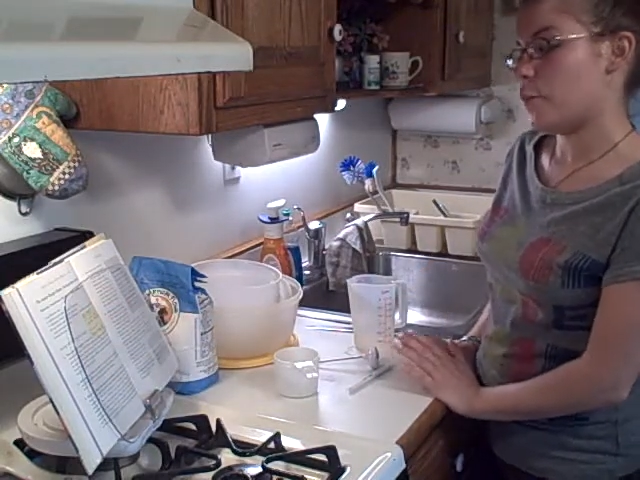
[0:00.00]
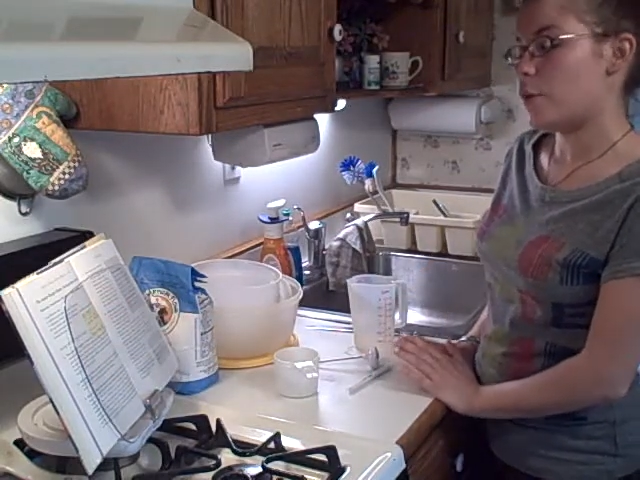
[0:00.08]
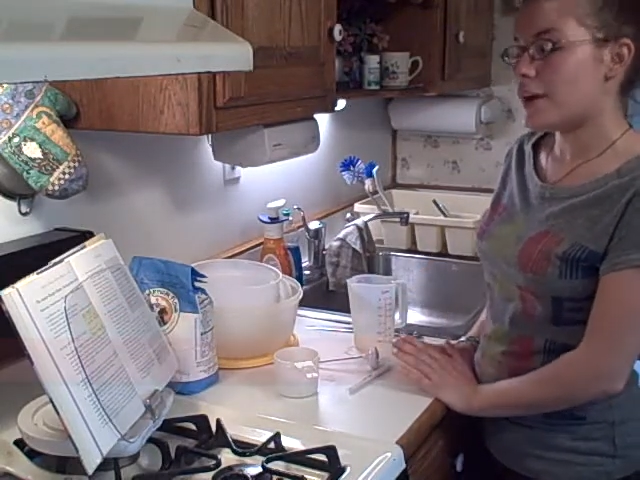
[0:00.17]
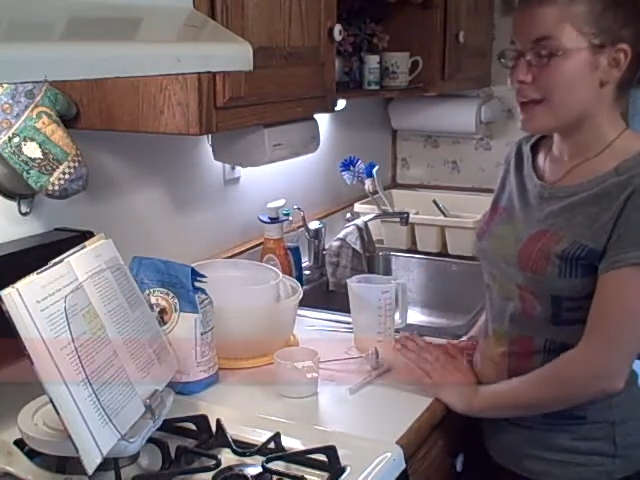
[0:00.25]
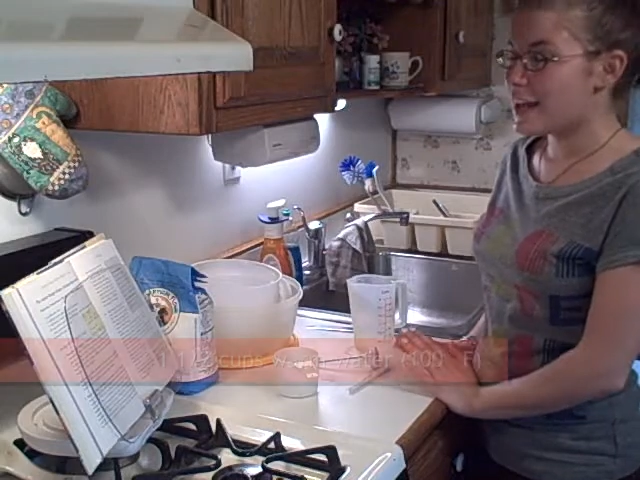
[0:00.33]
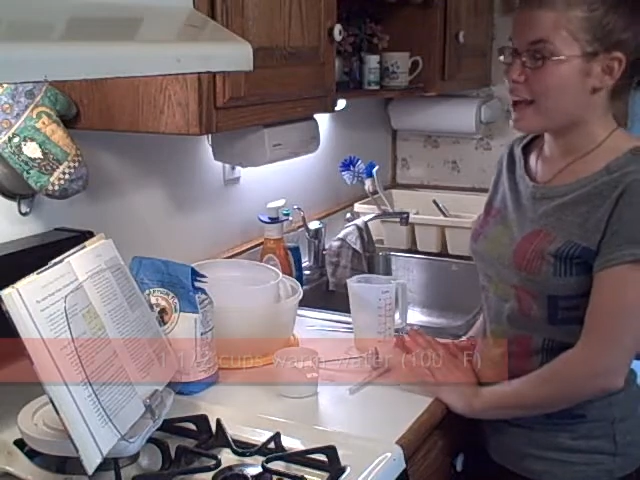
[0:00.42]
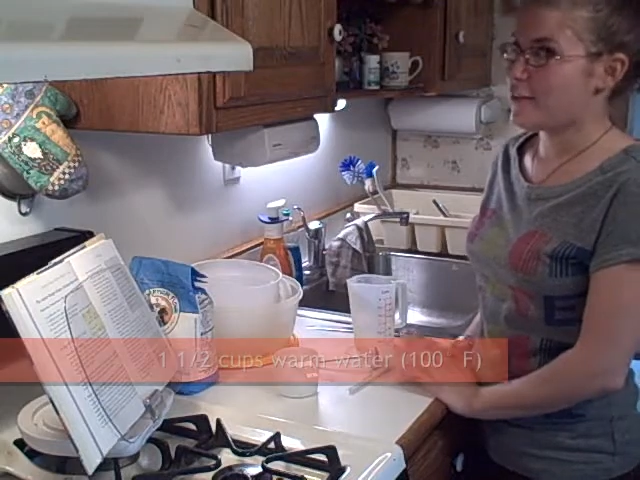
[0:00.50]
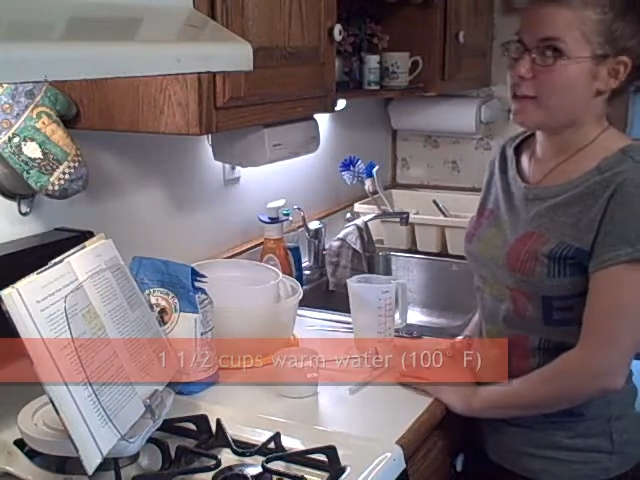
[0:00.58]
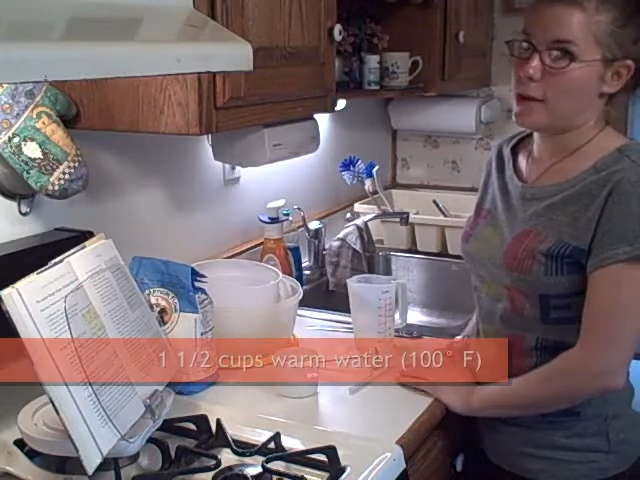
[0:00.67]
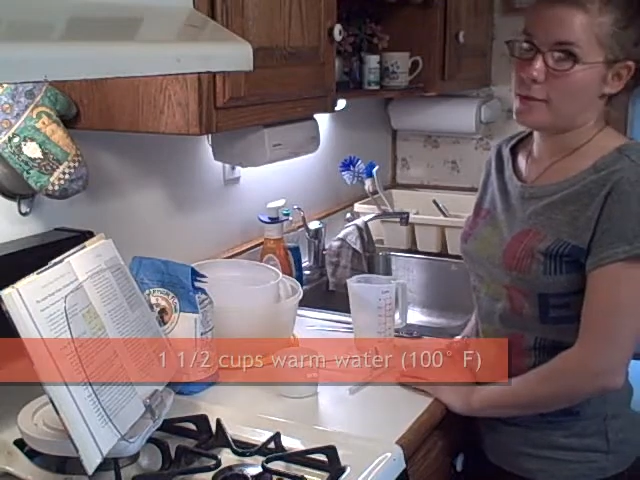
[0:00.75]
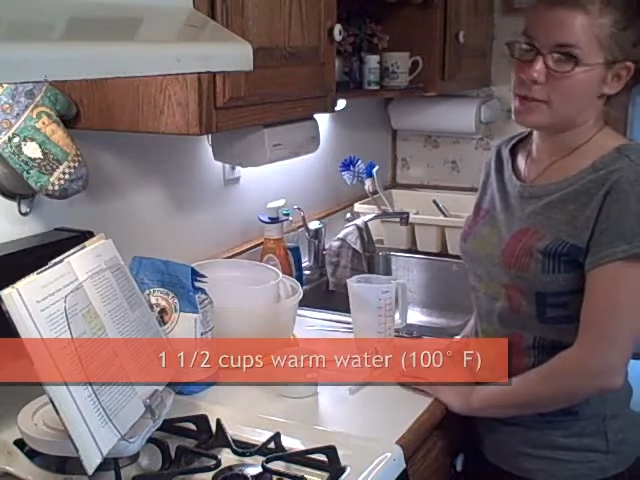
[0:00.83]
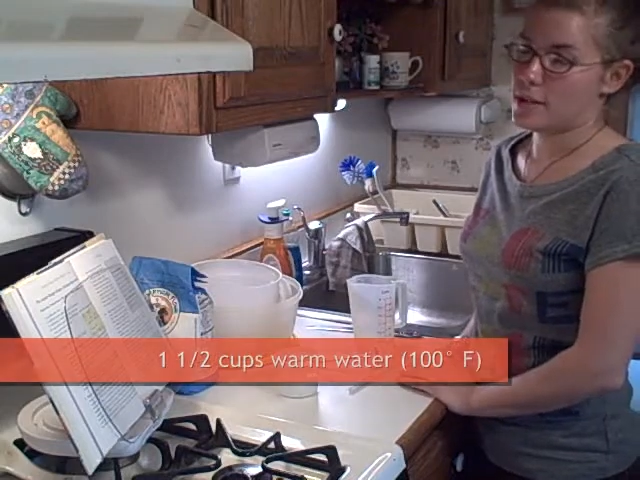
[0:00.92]
one and a half
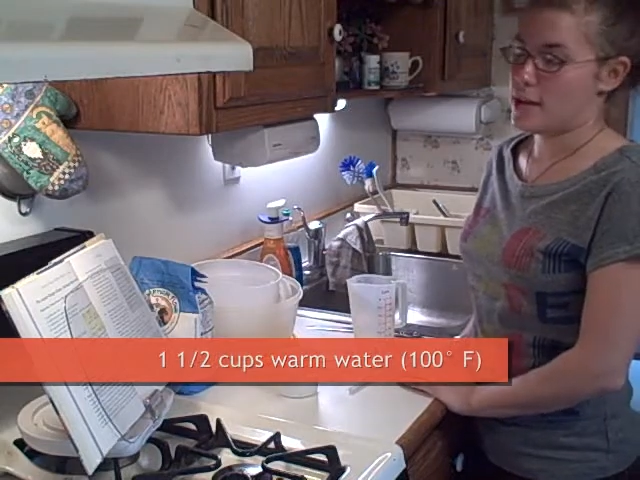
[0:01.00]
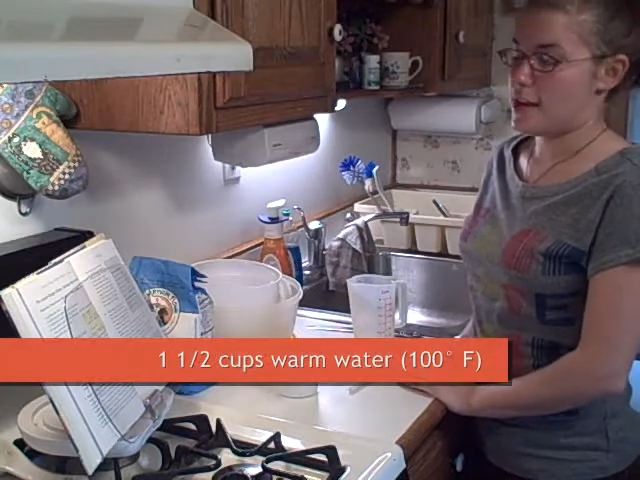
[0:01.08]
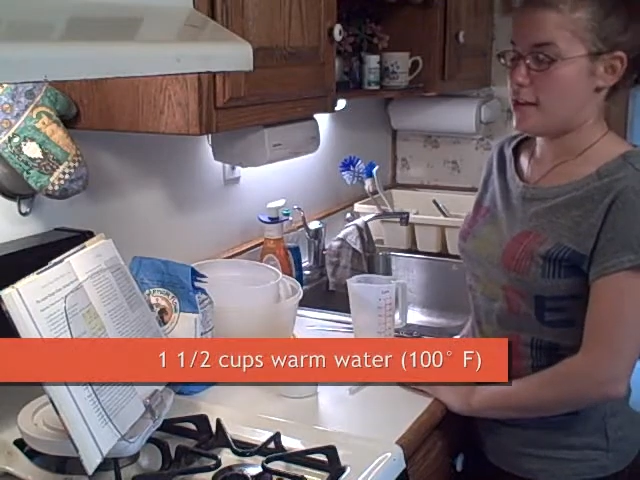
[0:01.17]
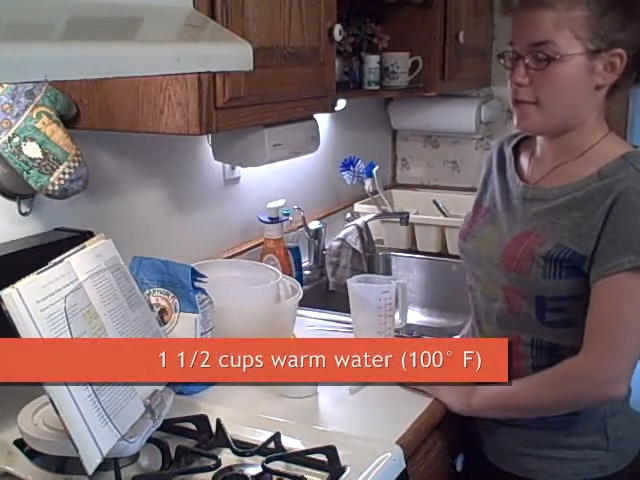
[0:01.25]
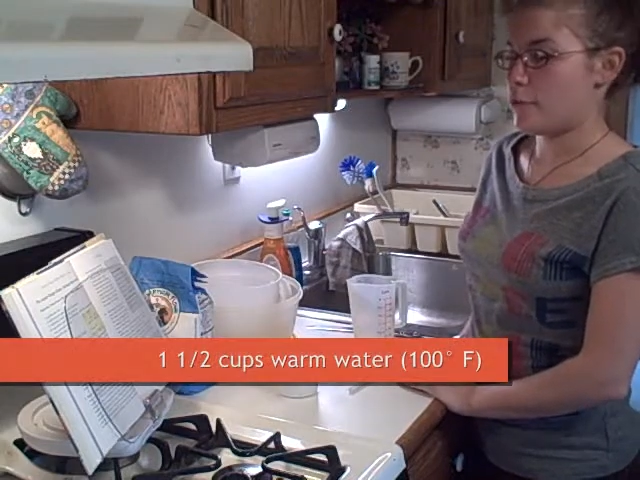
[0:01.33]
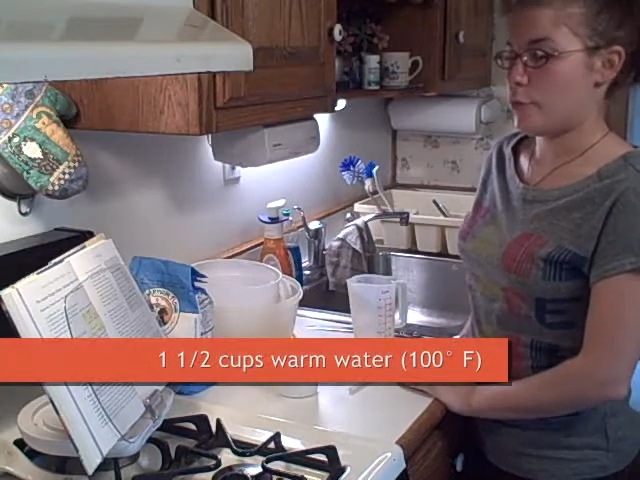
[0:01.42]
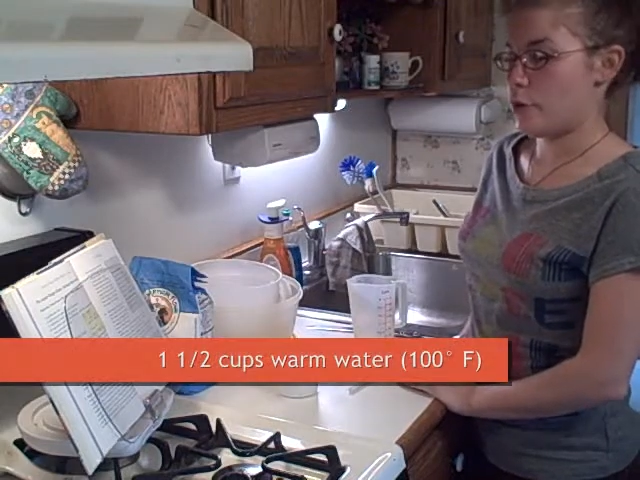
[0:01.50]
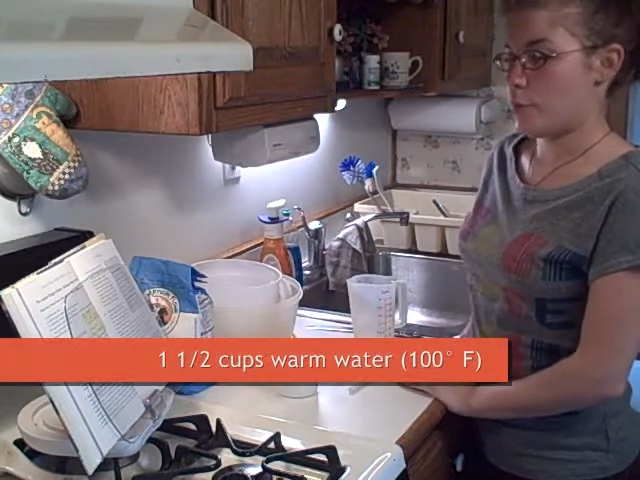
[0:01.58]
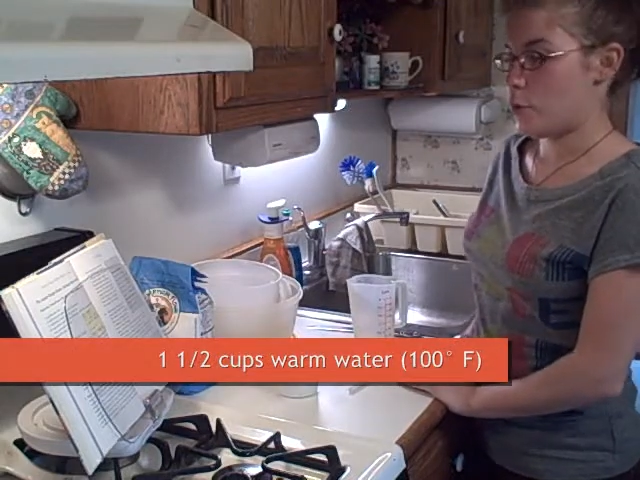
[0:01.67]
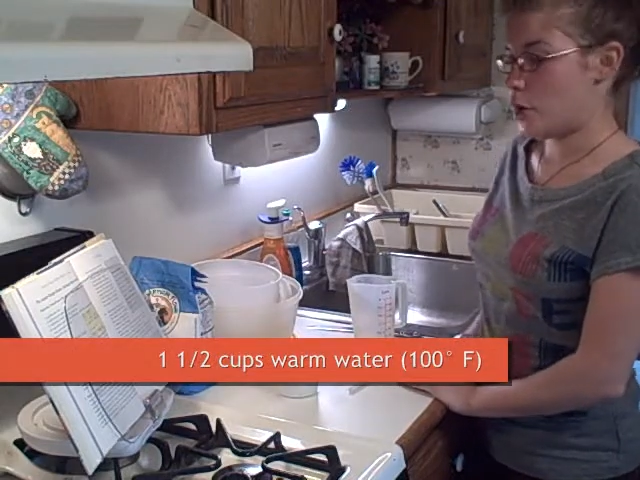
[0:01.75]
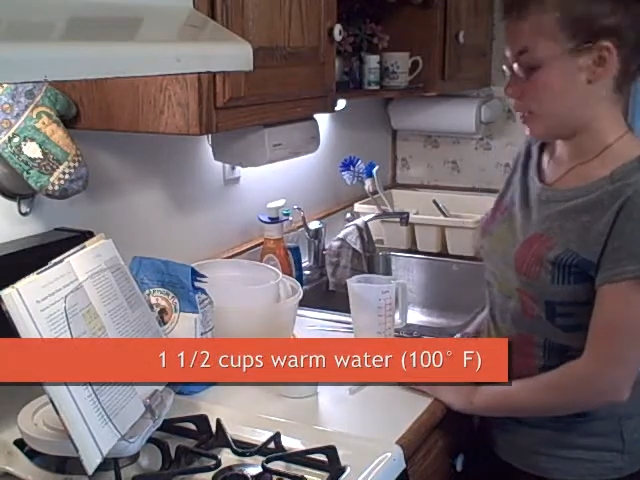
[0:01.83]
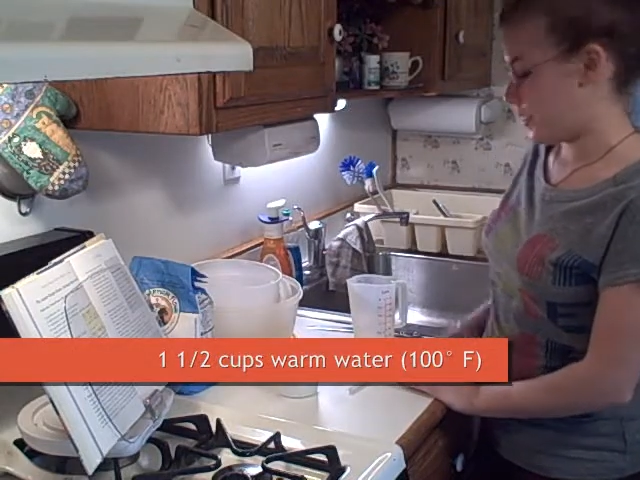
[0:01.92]
cup of
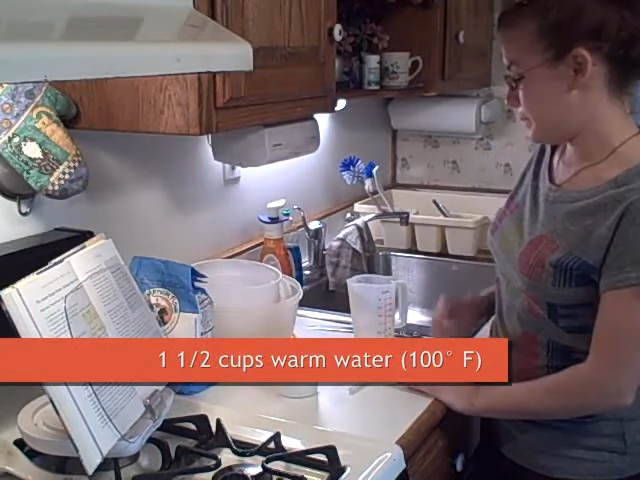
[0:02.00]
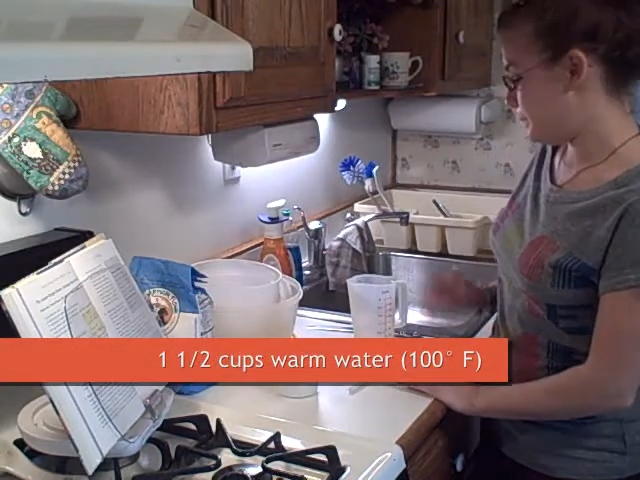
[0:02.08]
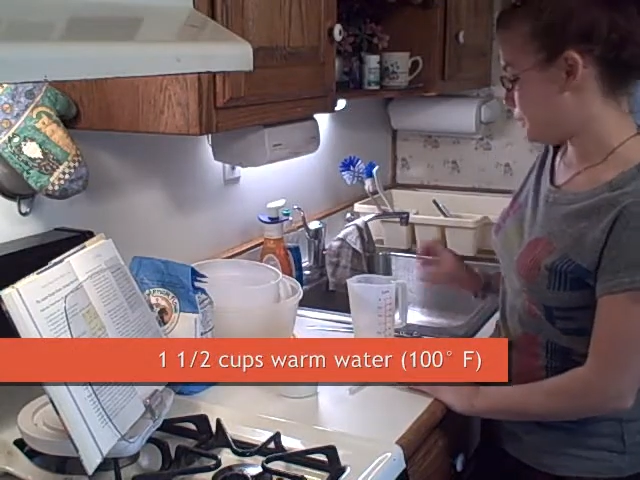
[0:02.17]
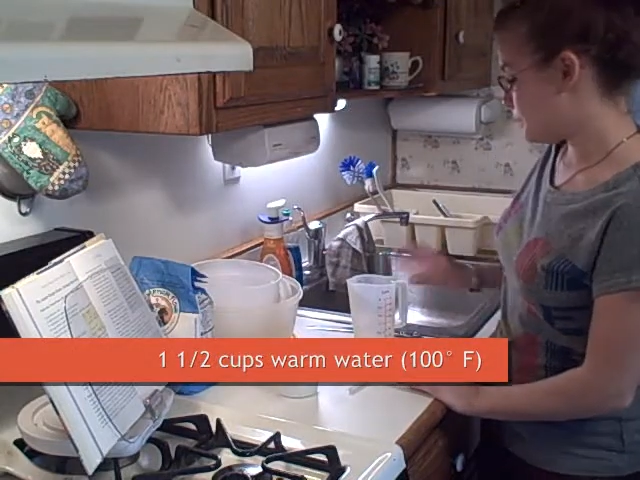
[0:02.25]
warm water.